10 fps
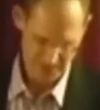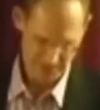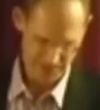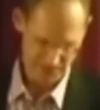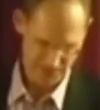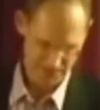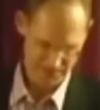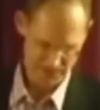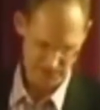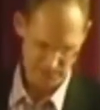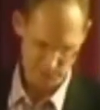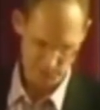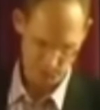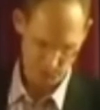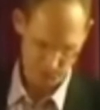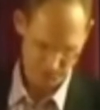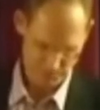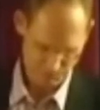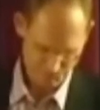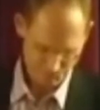here in this damnable book.
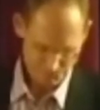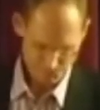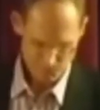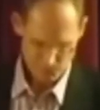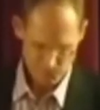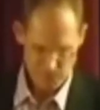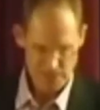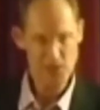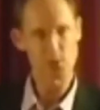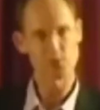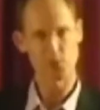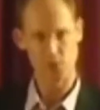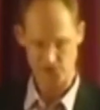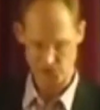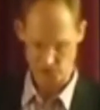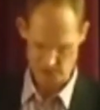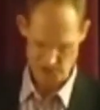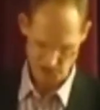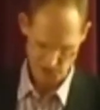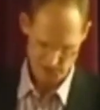Here were Freud's Jewish
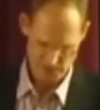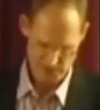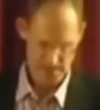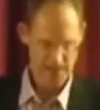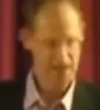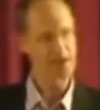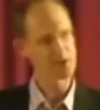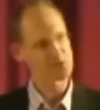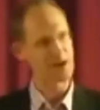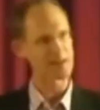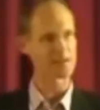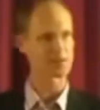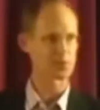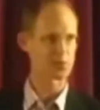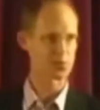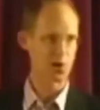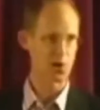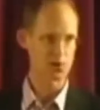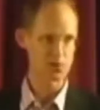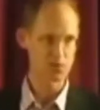jokes, Hegel's dialectical
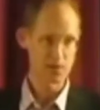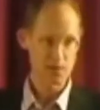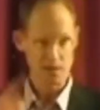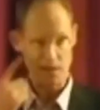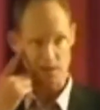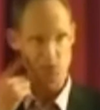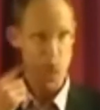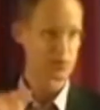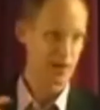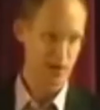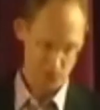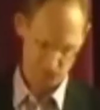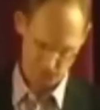jokes, Lewis Carroll's